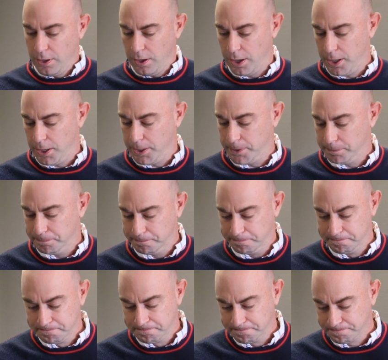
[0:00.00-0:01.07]

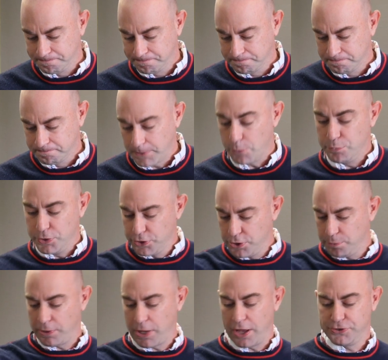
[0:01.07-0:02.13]
Bill de
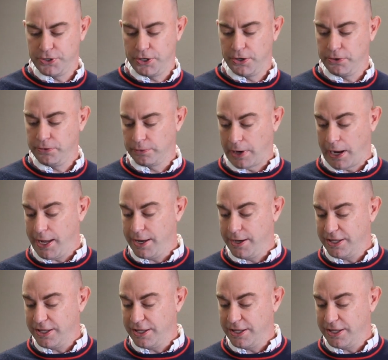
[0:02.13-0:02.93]
Blasio, right?